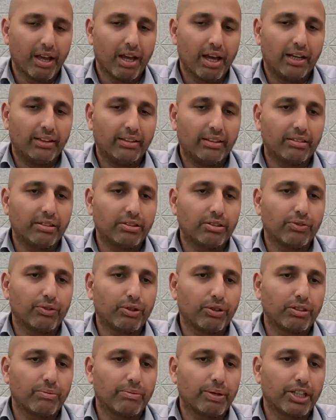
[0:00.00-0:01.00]
And this is, of
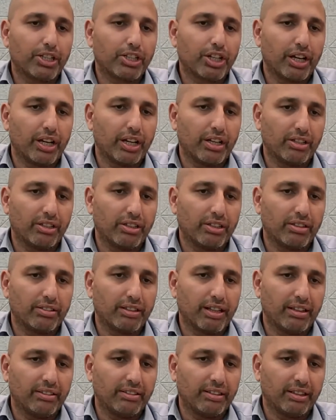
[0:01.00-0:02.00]
course, a big change in the
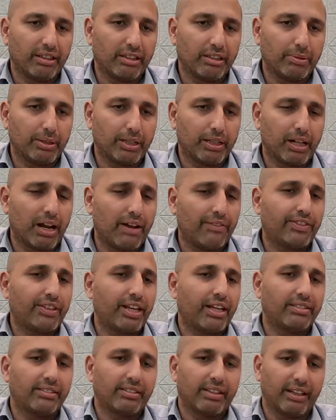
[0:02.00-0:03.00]
sense that there's been a lot of
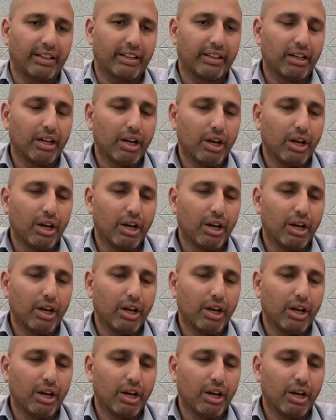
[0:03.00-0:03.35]
testing